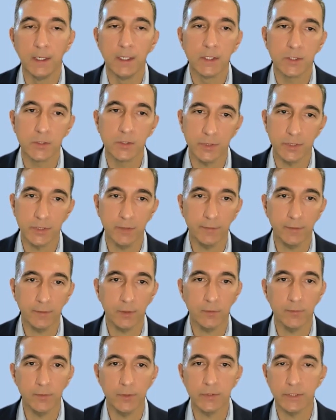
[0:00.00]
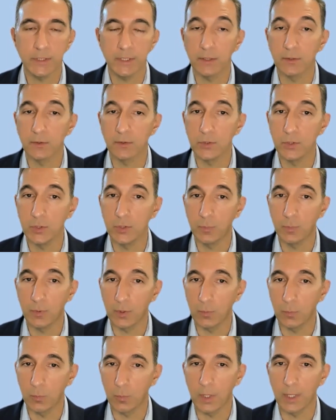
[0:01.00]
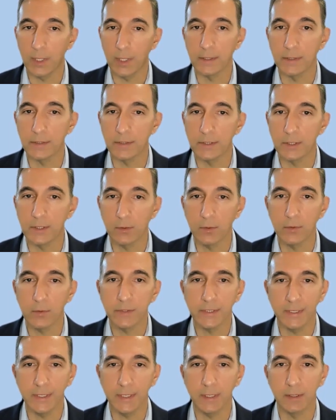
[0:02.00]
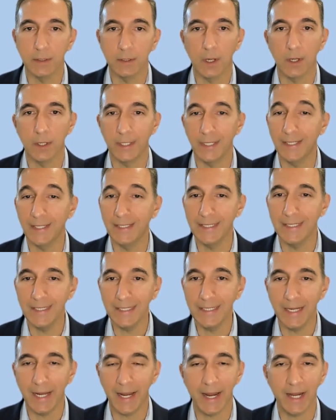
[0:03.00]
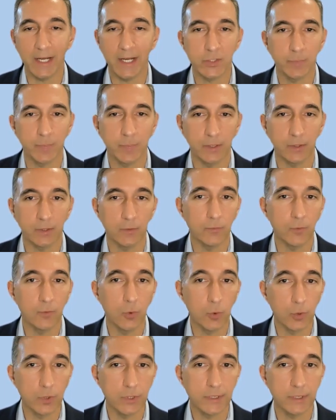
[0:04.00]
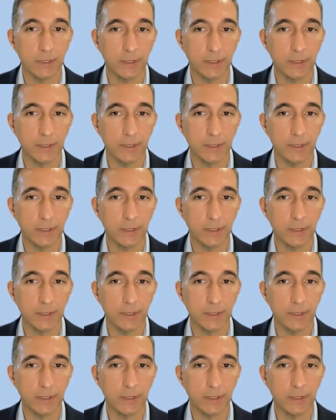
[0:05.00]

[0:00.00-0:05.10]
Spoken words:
Specific Review Standard 2.1 zeroes in on a key aspect of course